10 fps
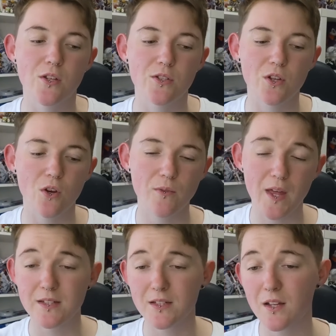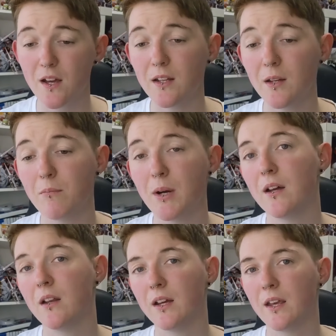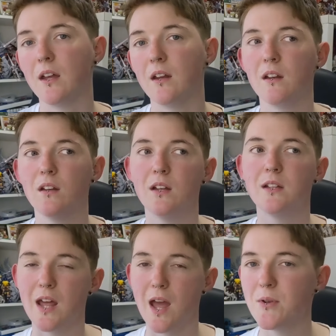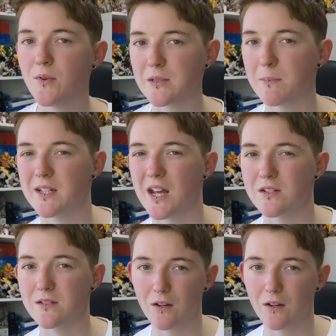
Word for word: So that's exciting, but again, Tamp your expectations.